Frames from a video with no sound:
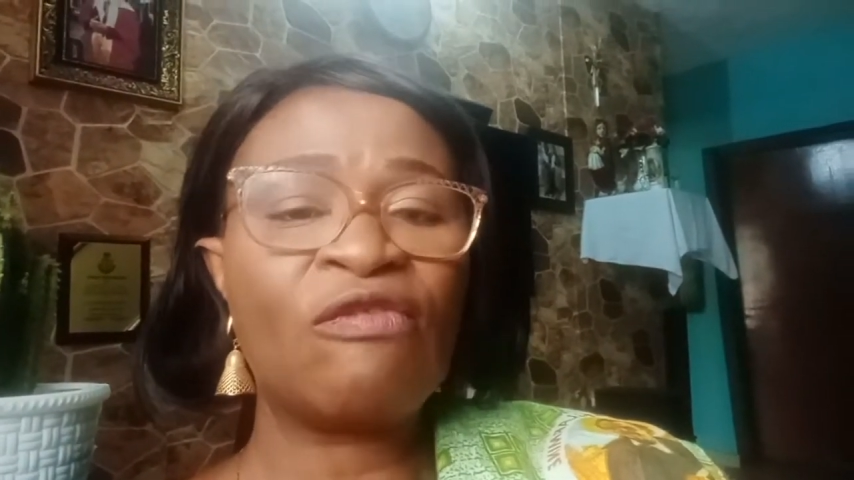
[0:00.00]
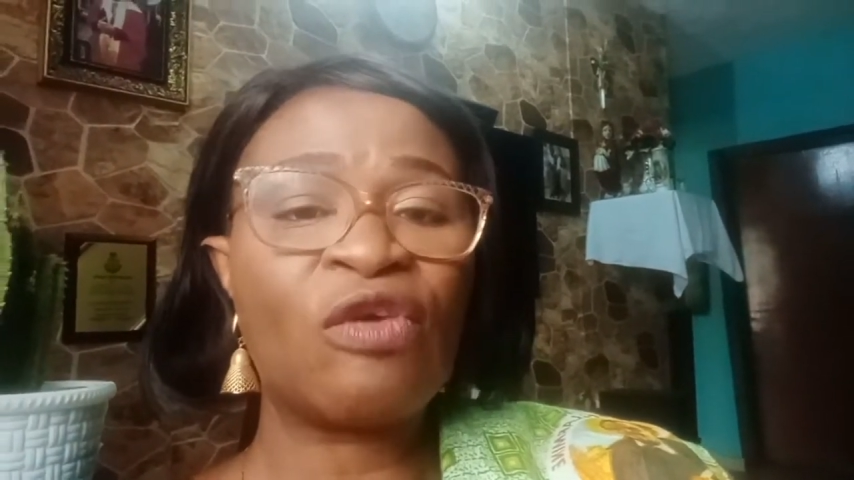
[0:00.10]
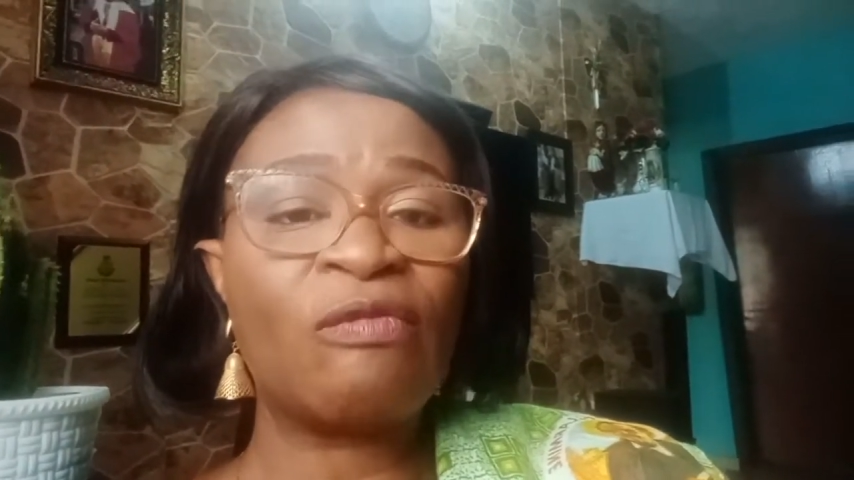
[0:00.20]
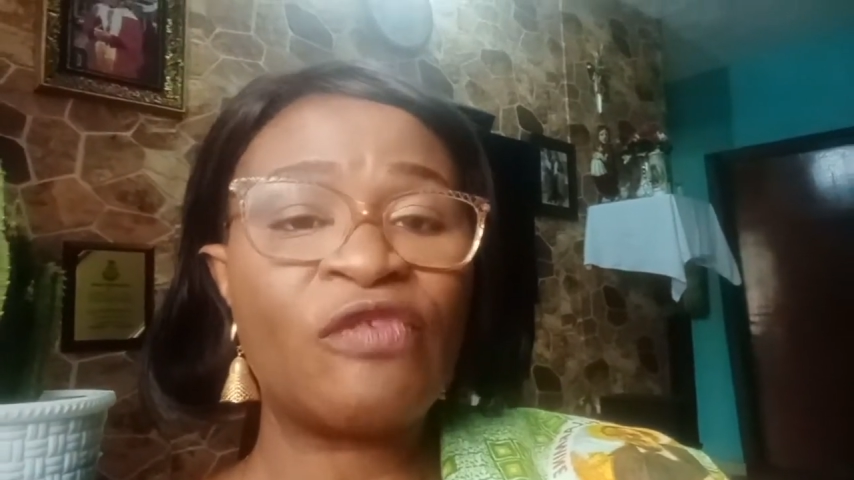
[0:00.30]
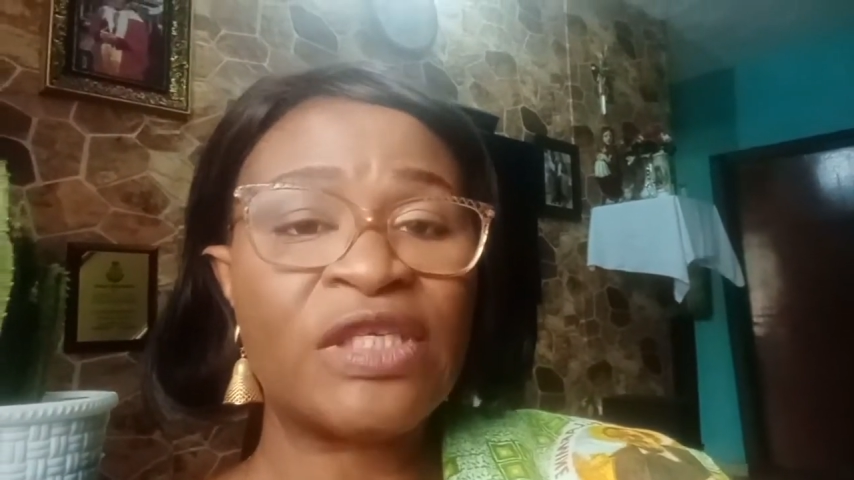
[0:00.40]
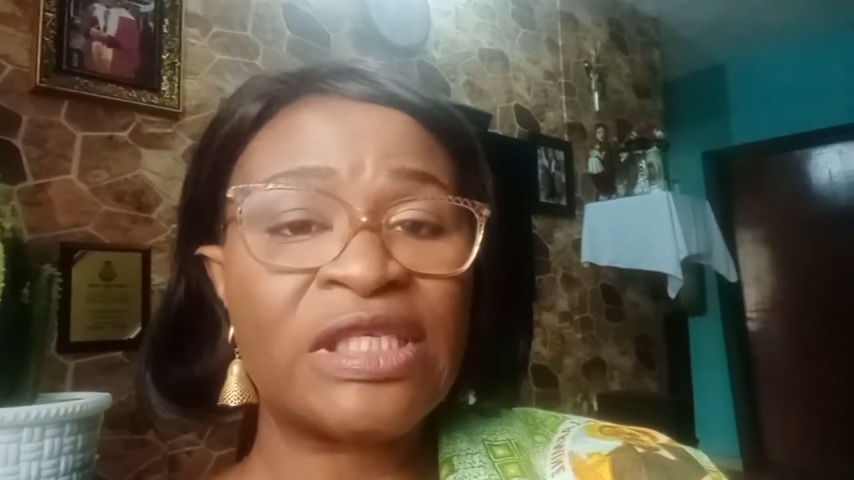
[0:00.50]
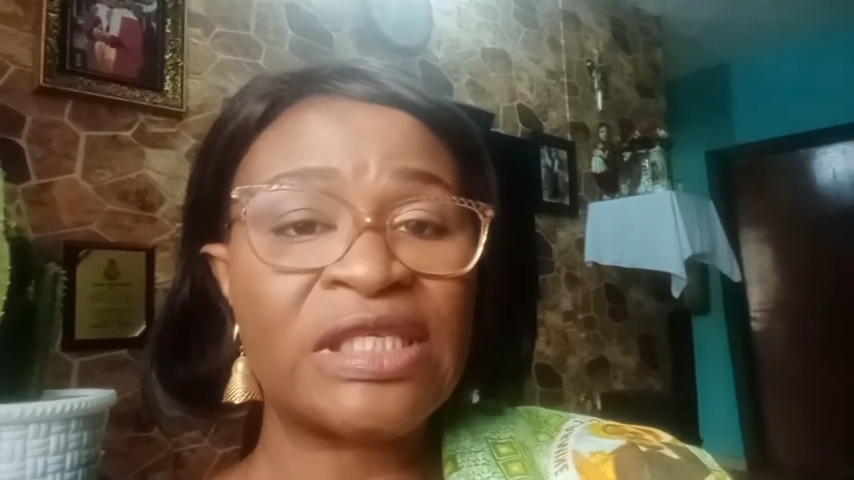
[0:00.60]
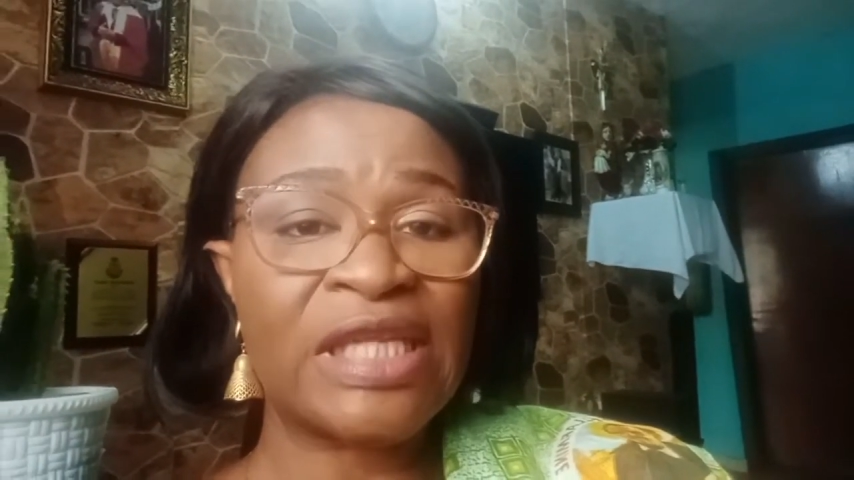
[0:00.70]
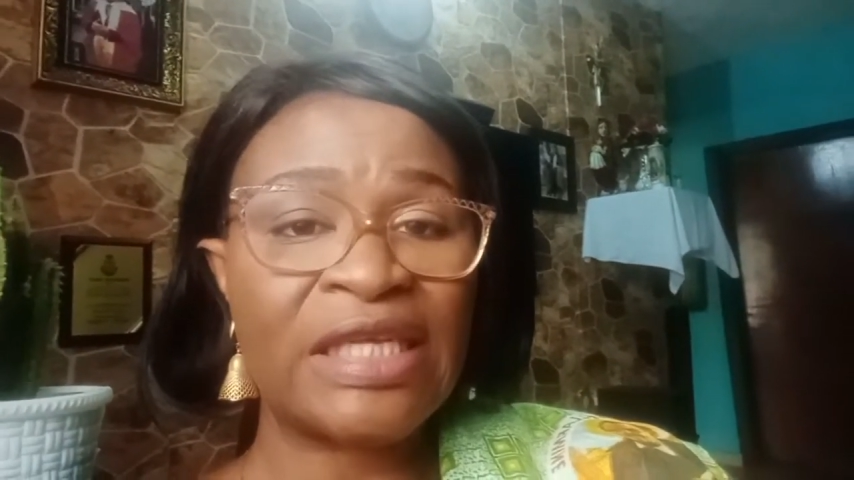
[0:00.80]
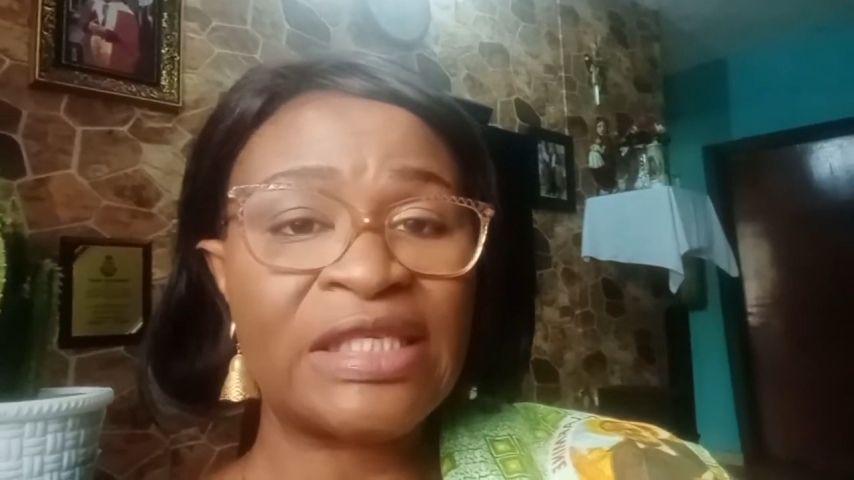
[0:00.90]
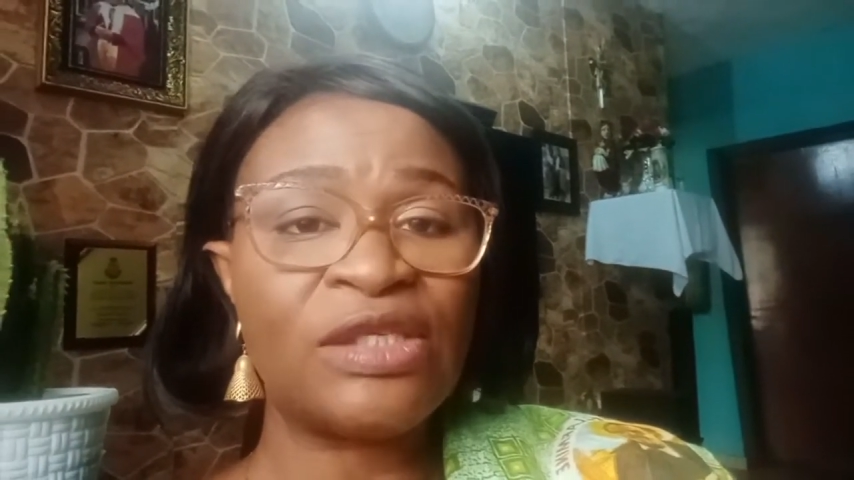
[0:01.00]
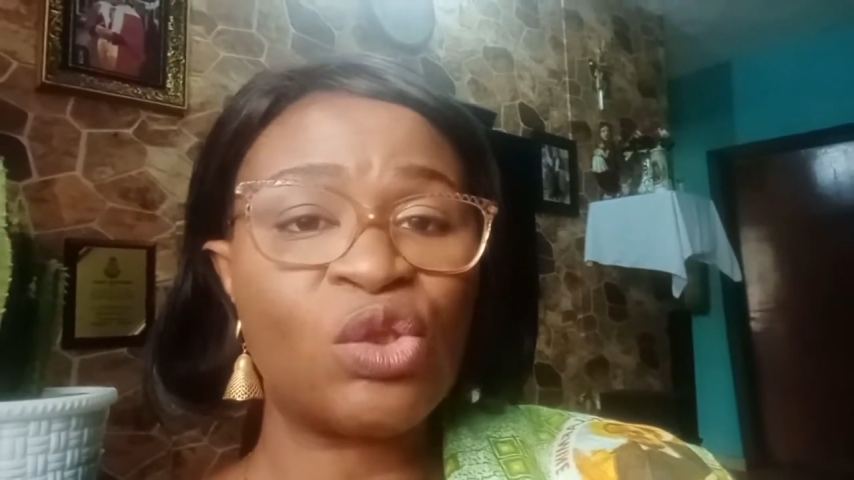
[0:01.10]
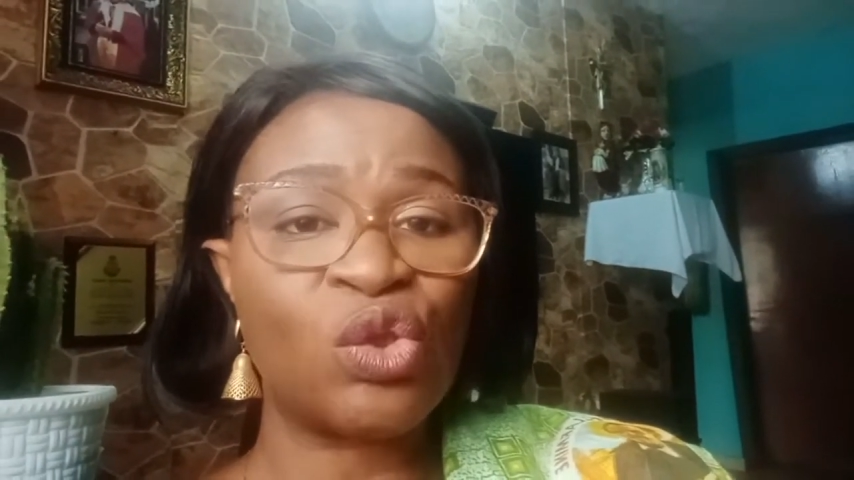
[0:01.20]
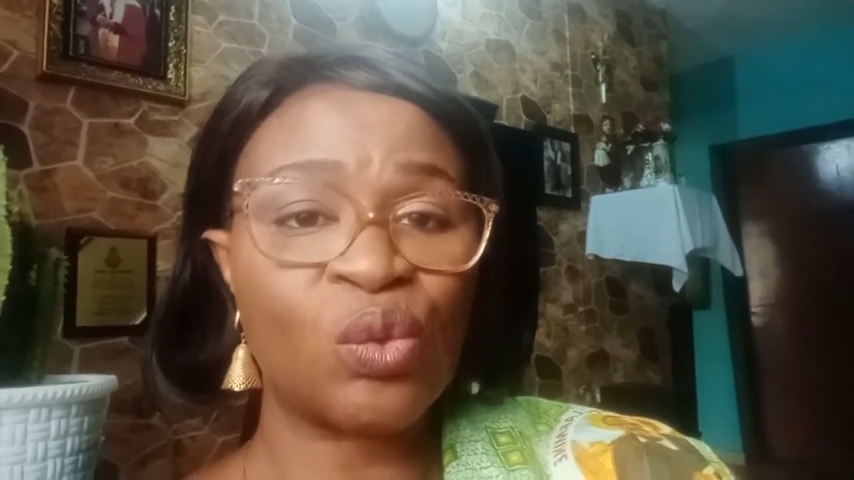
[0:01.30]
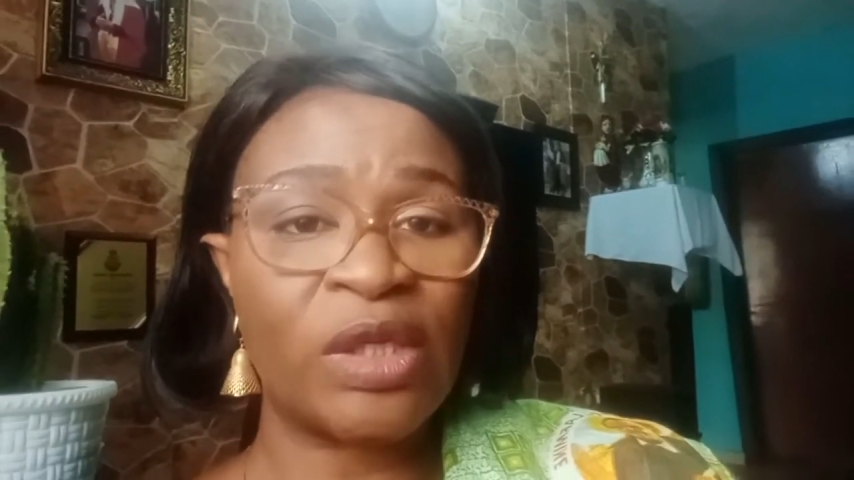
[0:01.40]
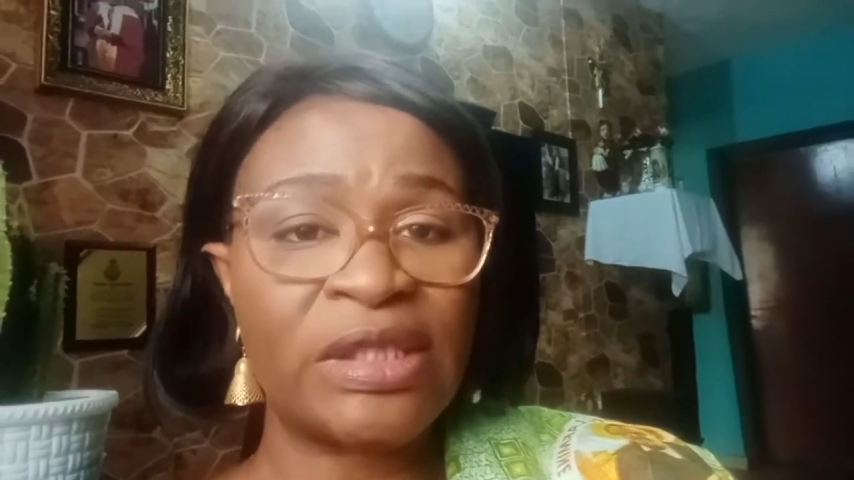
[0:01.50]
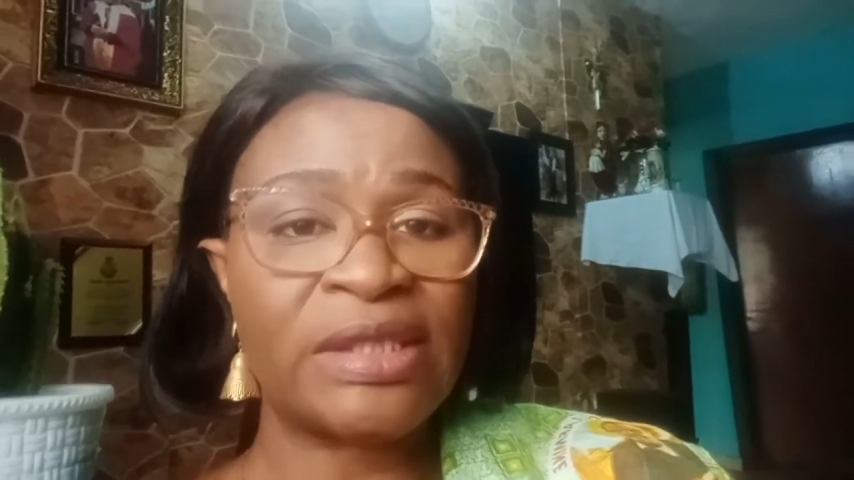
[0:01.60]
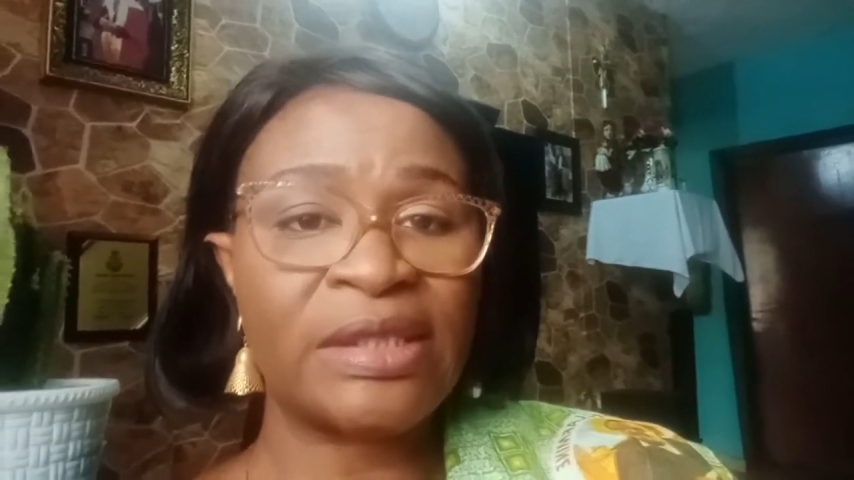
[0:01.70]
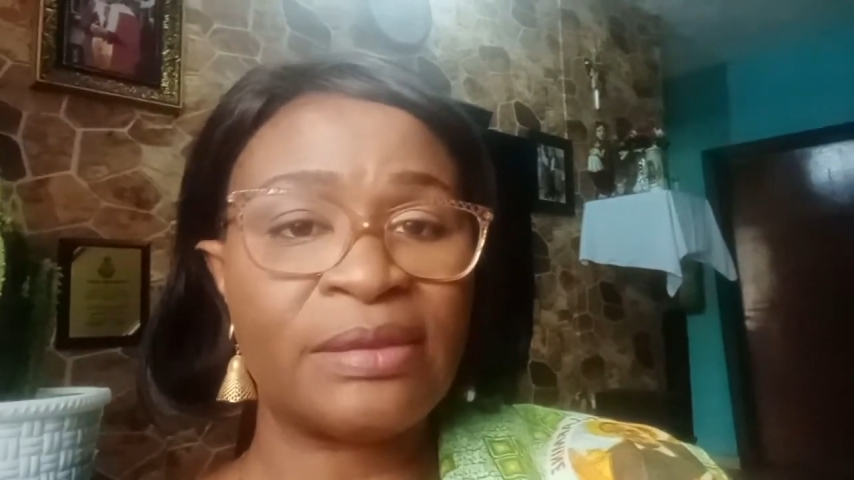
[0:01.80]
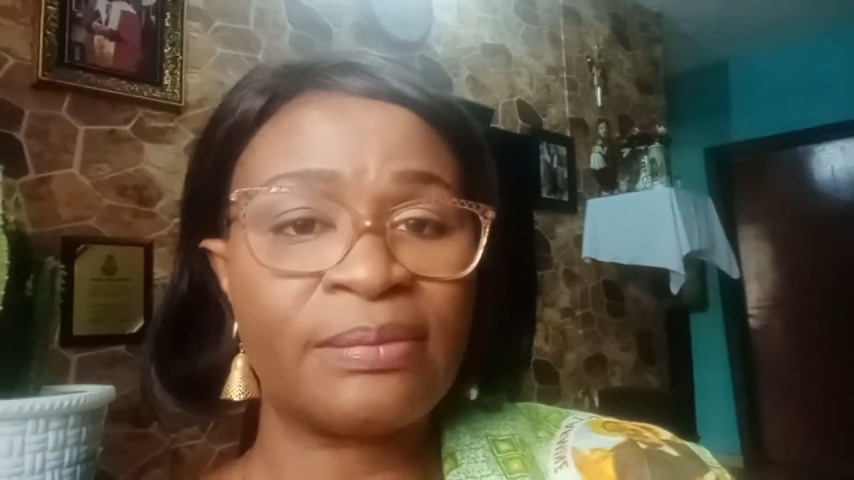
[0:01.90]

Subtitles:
from verses 19 to 20.